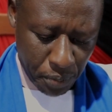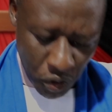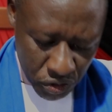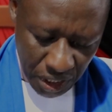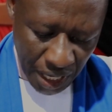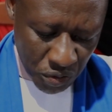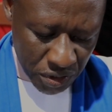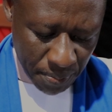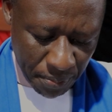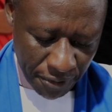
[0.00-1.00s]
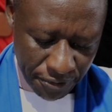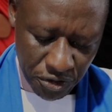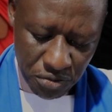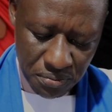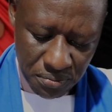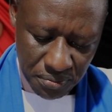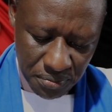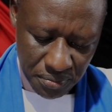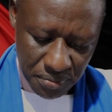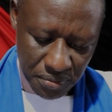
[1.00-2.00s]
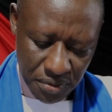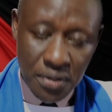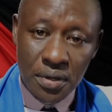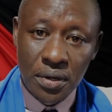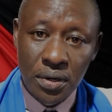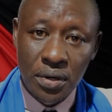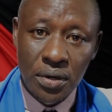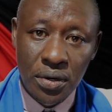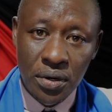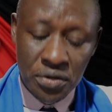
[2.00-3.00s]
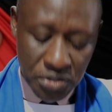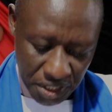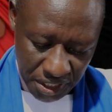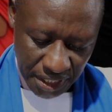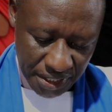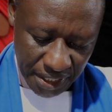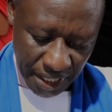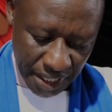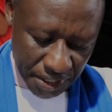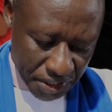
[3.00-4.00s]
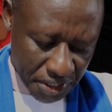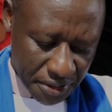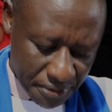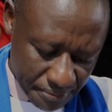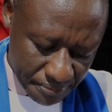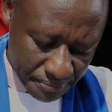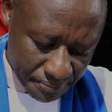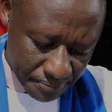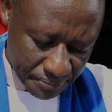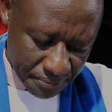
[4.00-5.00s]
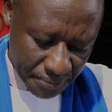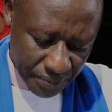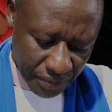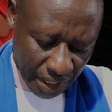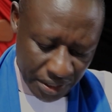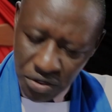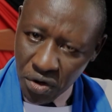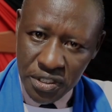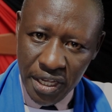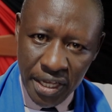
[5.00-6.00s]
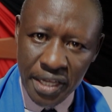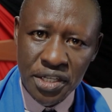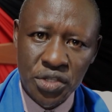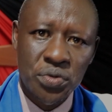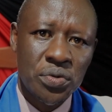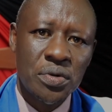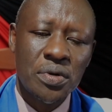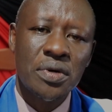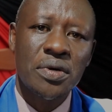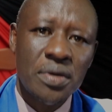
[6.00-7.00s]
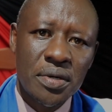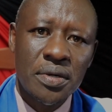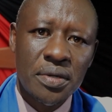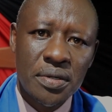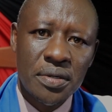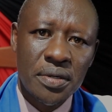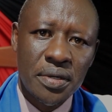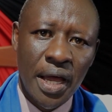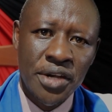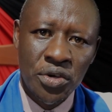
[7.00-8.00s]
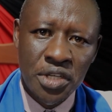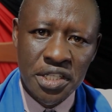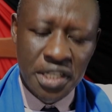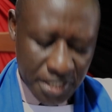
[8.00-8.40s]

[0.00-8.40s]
pours out the perfume on Jesus' head, and goes ahead to anoint